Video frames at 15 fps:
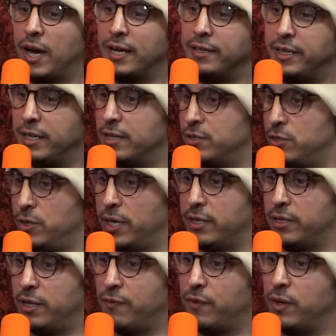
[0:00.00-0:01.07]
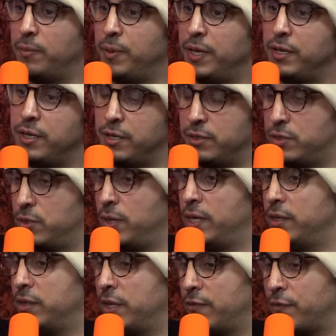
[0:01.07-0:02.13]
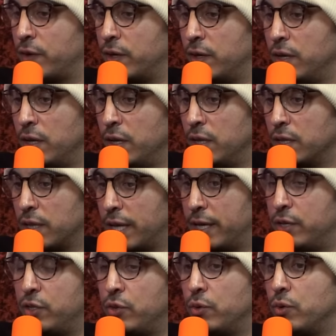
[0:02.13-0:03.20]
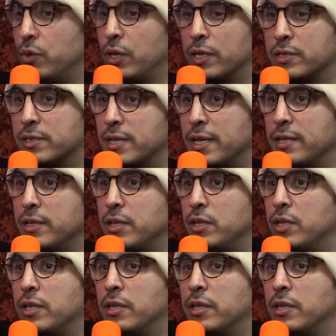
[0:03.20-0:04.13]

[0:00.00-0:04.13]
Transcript: ideas, you get different opinions, you get different like you it's it